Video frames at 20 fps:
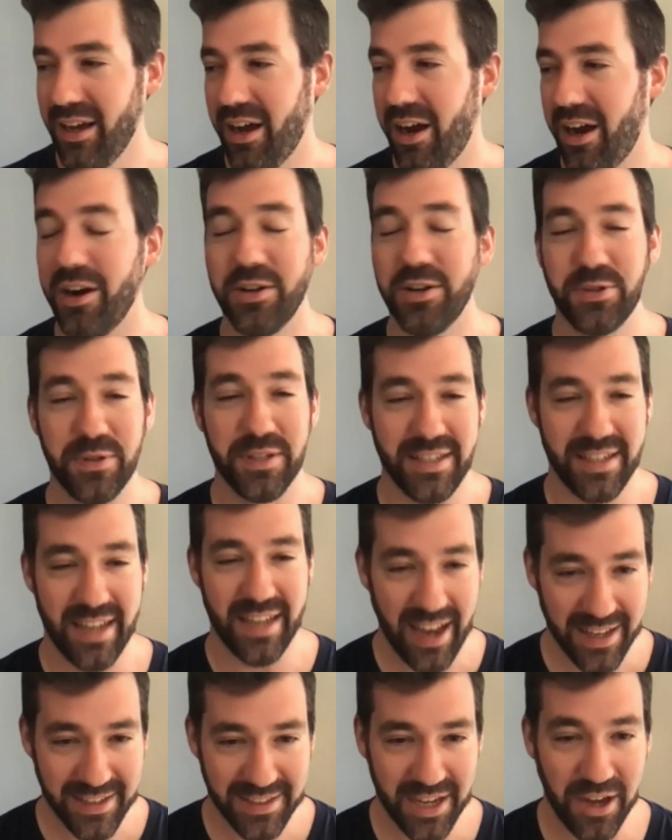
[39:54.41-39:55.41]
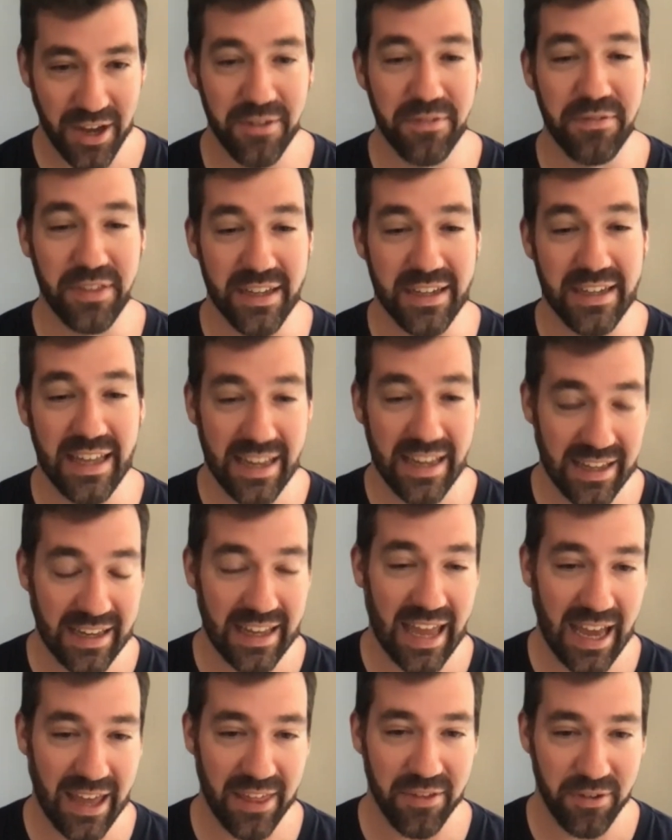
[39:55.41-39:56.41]
arduous task of the data
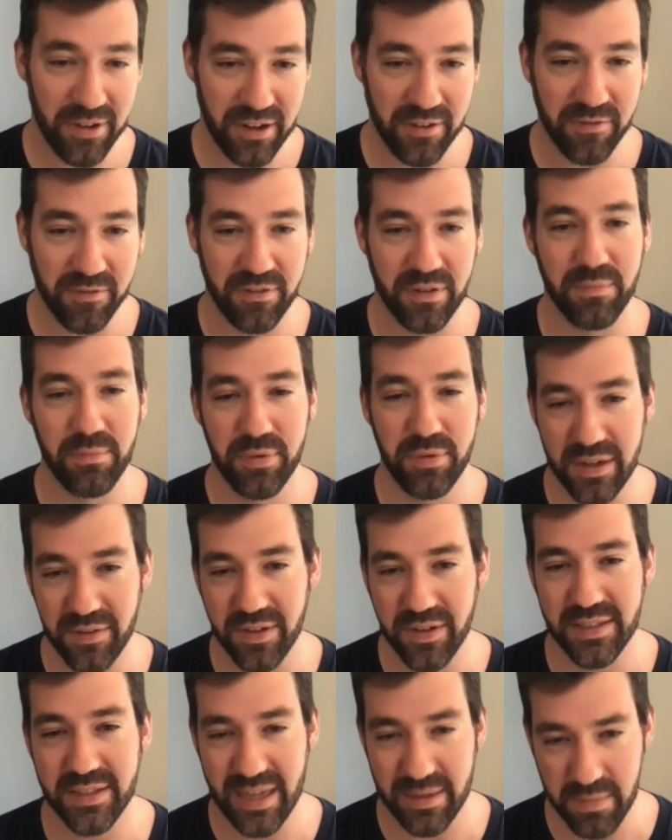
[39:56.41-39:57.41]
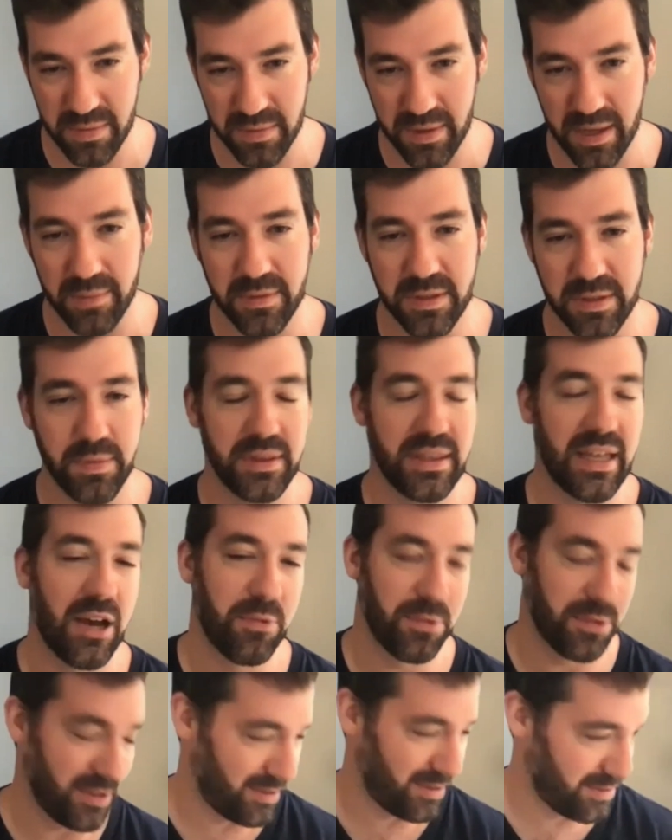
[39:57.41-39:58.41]
gathering from previous MMMs, but
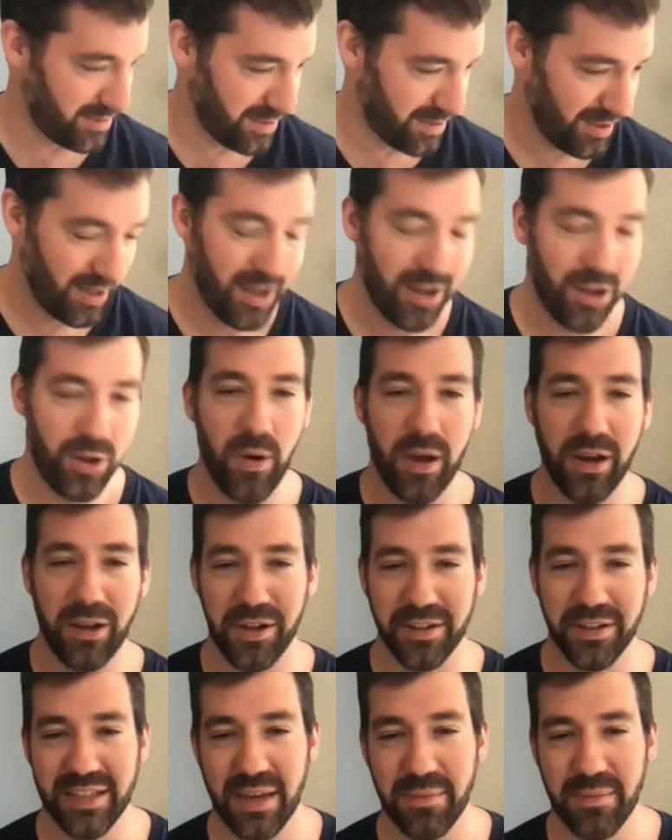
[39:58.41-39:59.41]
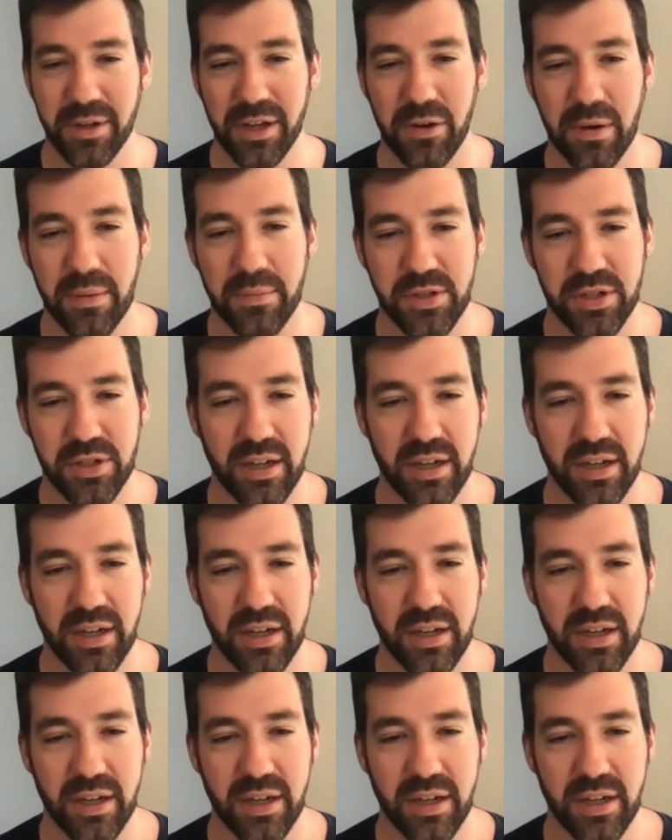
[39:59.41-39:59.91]
that was quite a long time ago. I'm sure